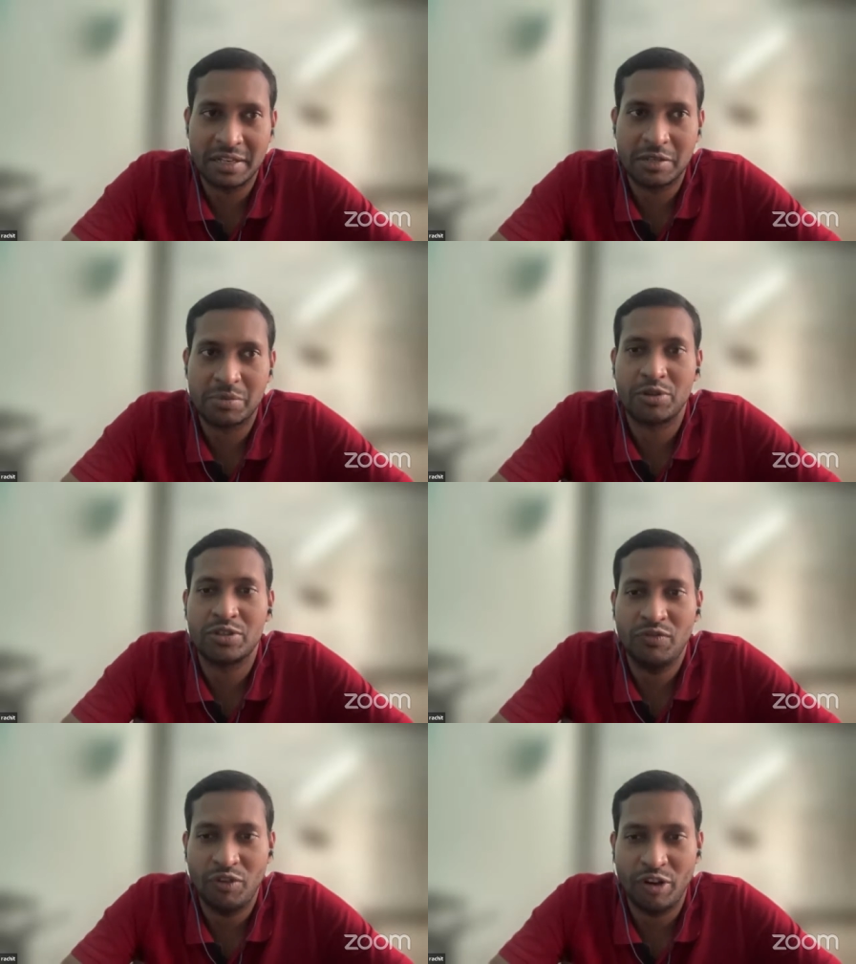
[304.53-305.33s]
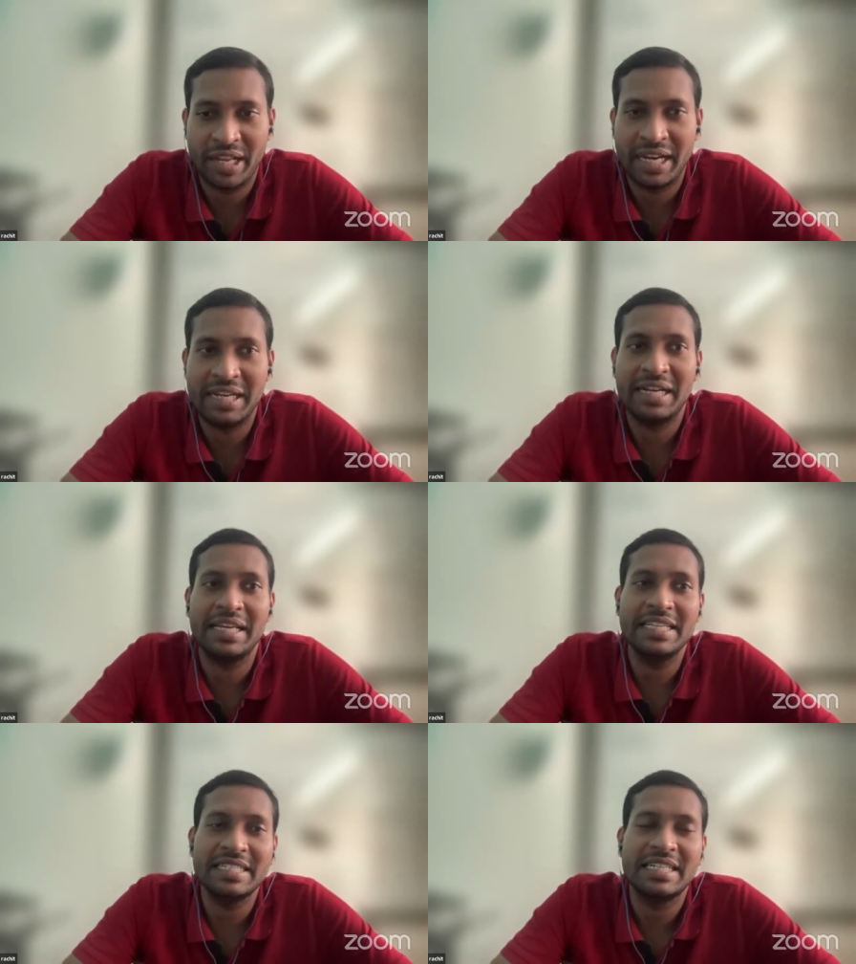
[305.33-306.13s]
in response to foreign
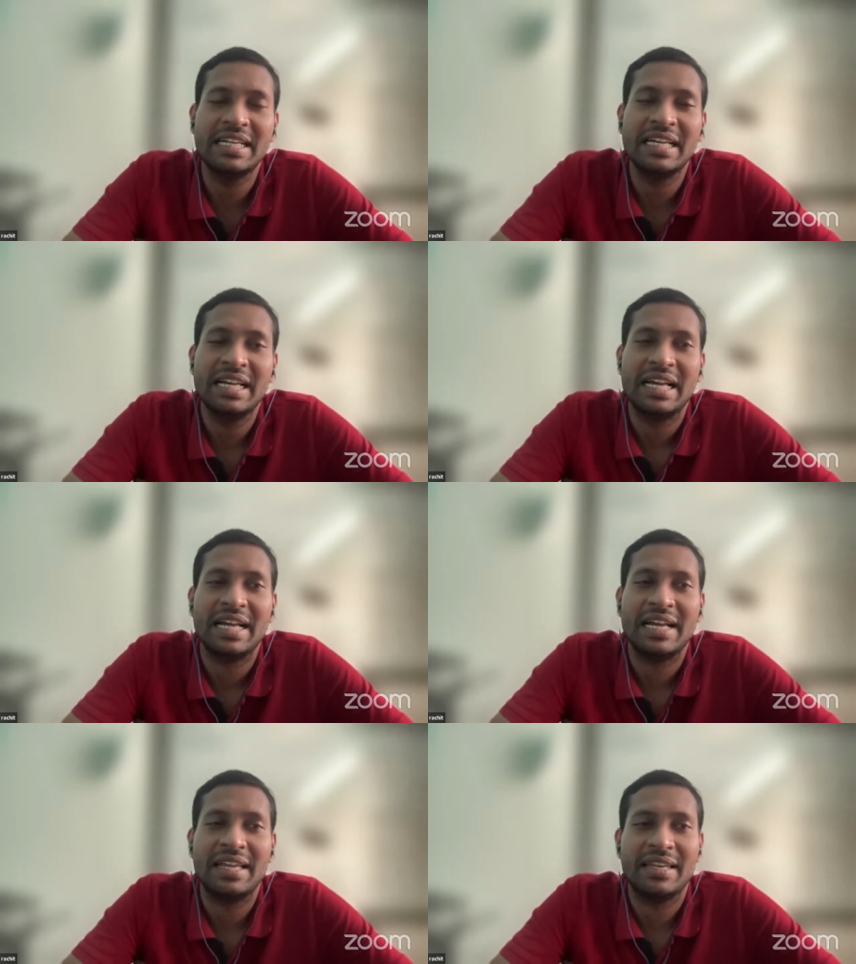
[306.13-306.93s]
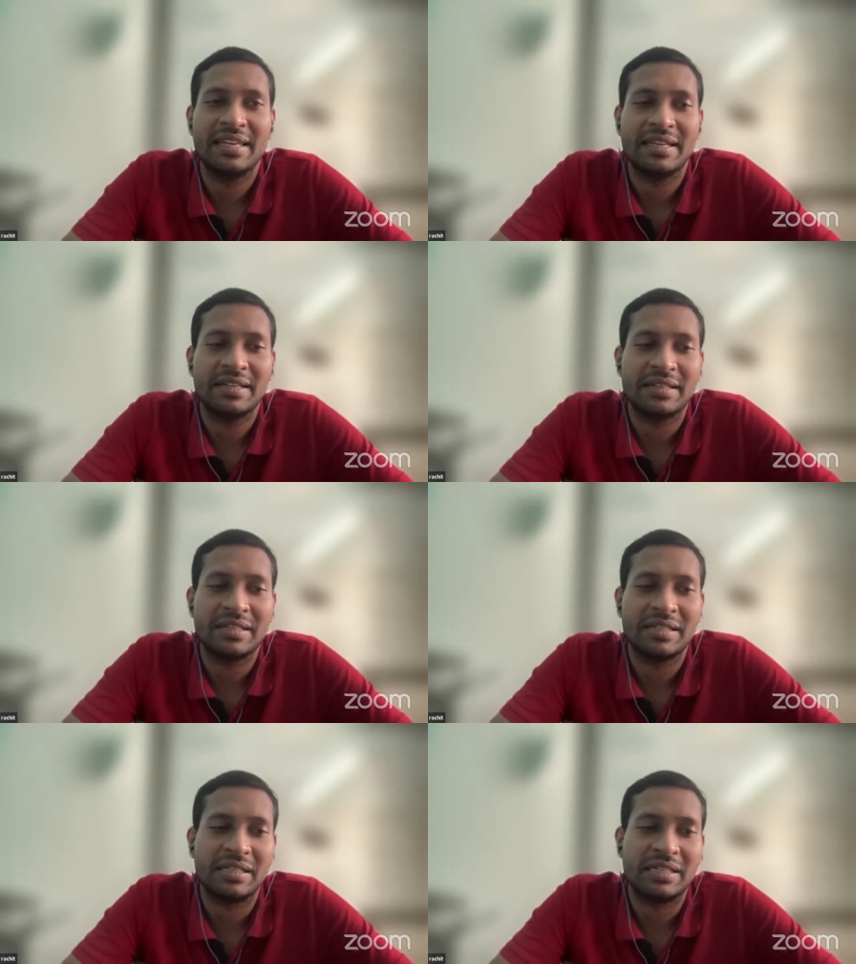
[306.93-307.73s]
entities. And
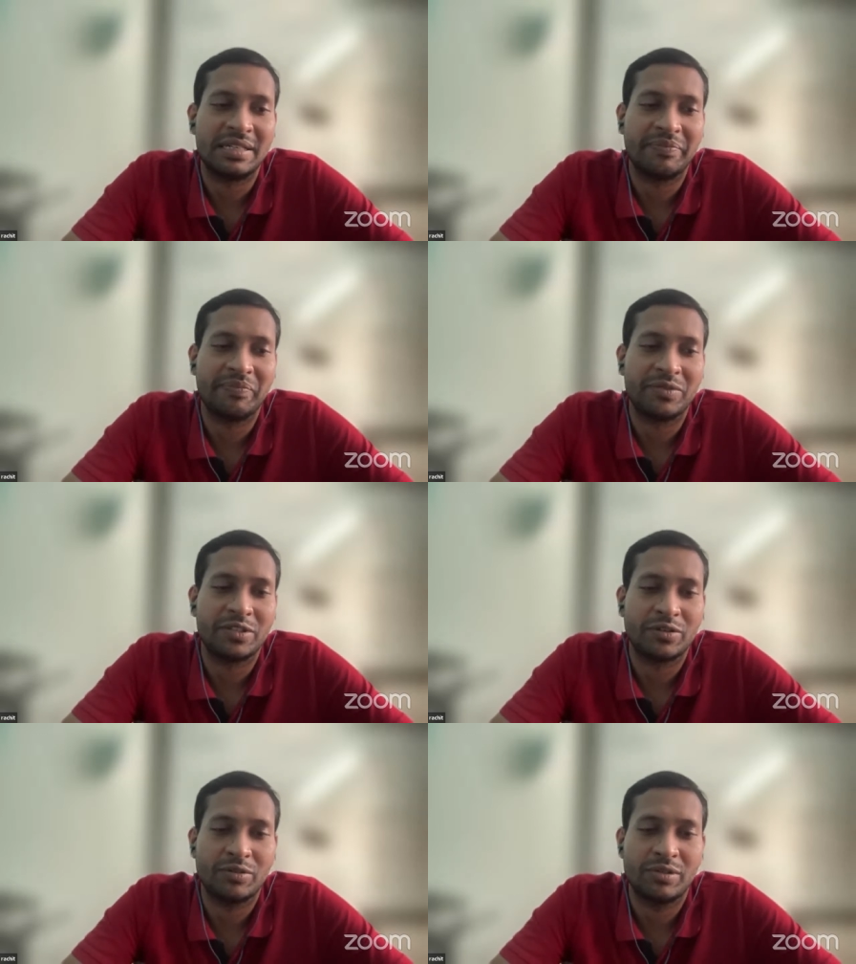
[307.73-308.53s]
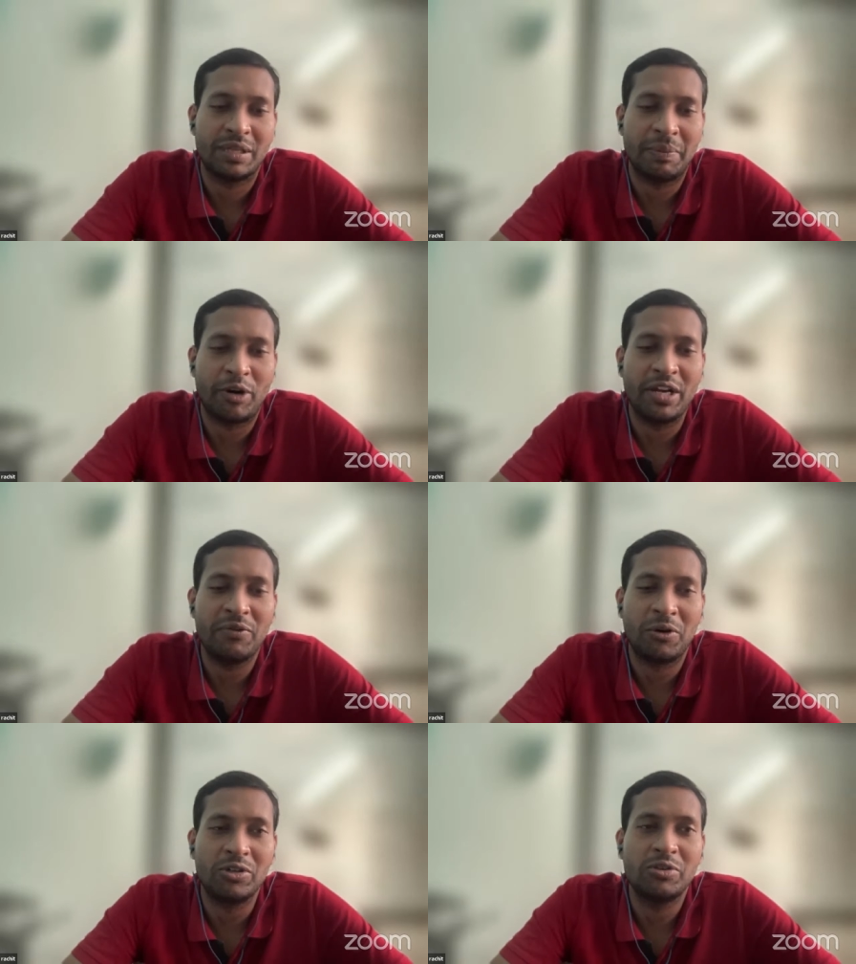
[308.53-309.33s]
so the body
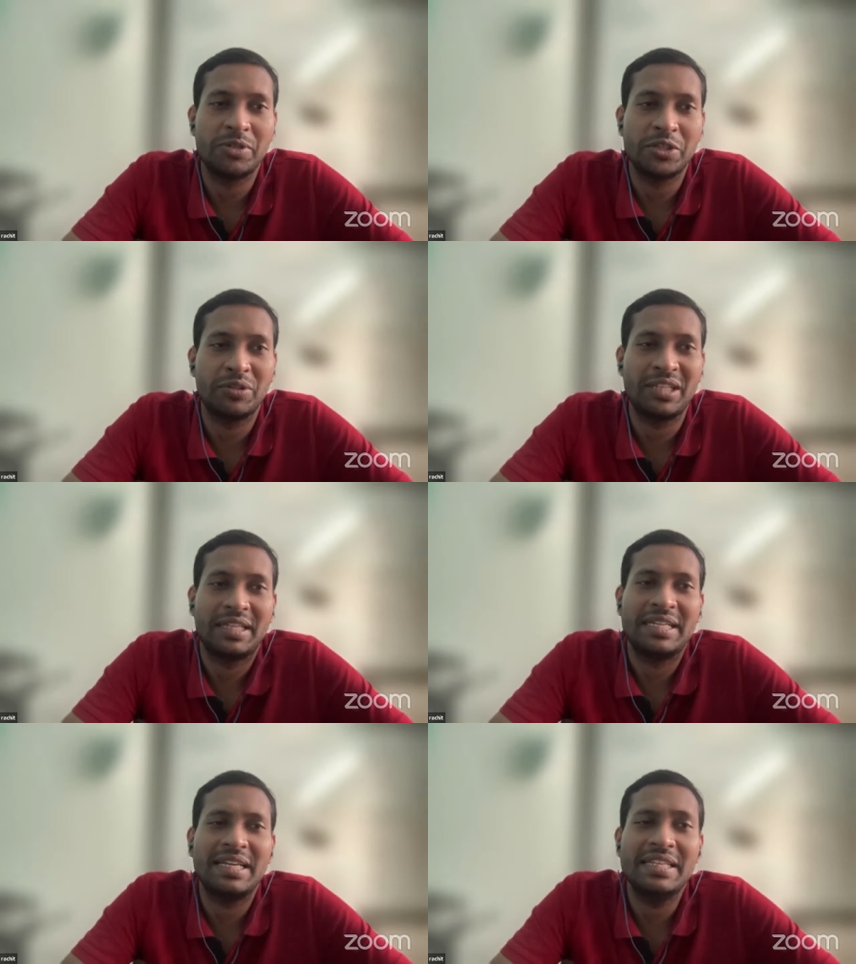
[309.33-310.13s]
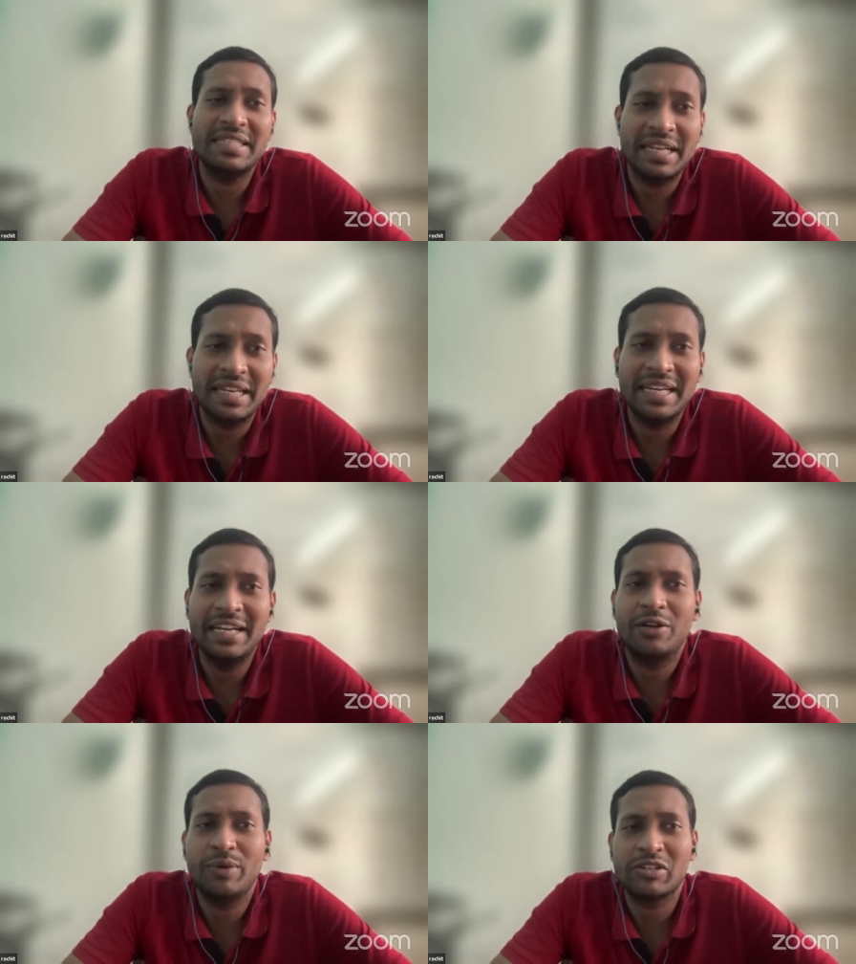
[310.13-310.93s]
wants to be sure that there is a
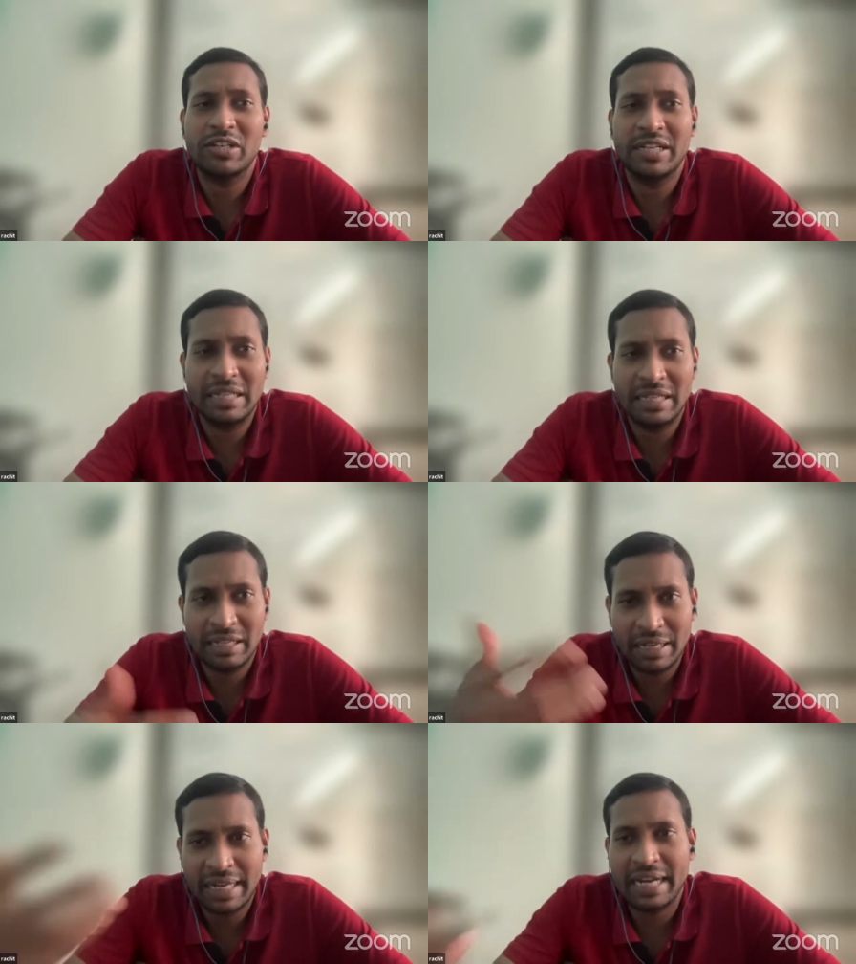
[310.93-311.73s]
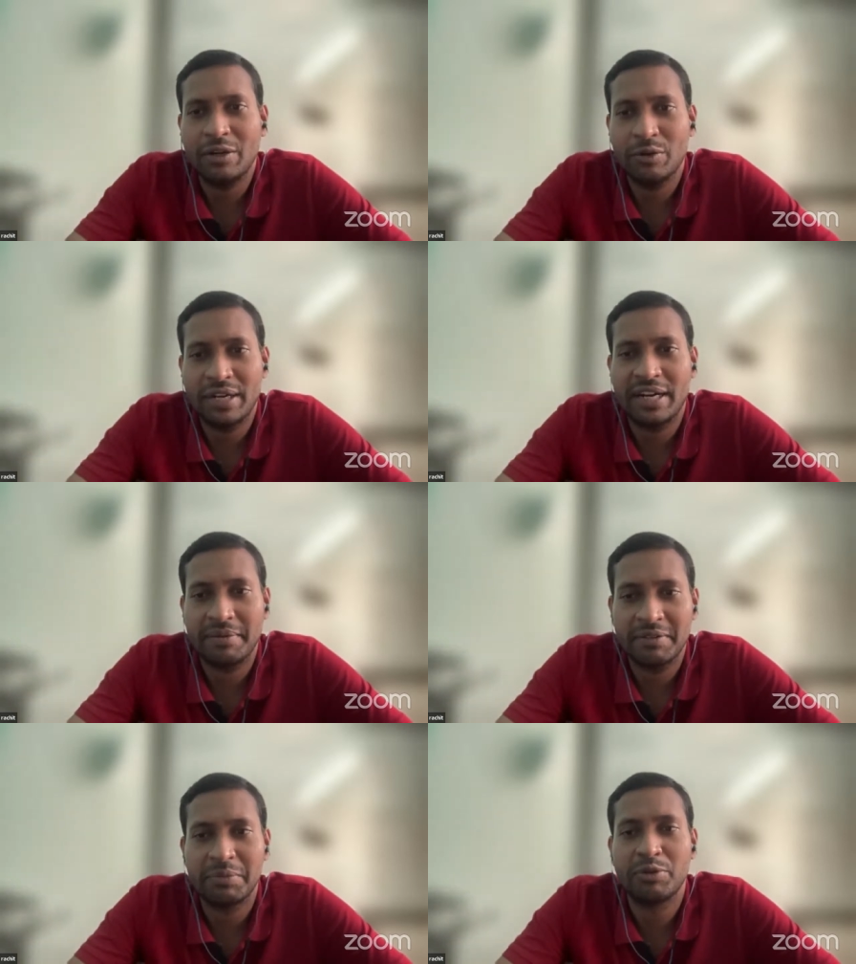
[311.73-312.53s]
need to actually get to the
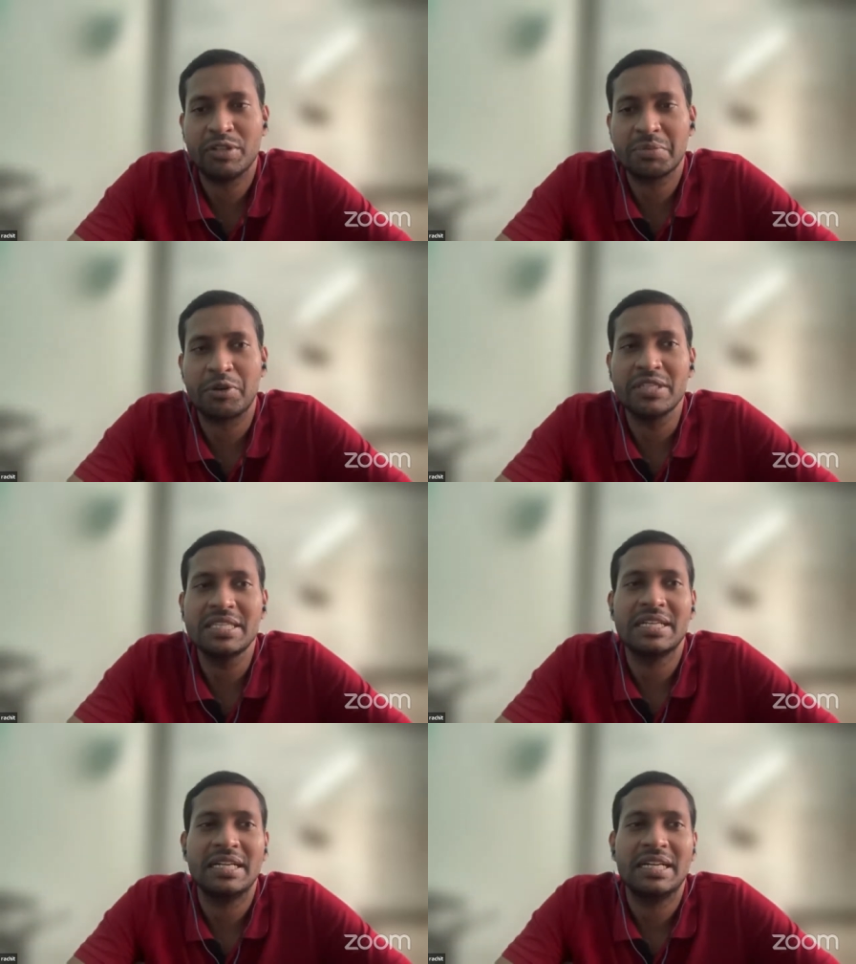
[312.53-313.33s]
adaptive immune response.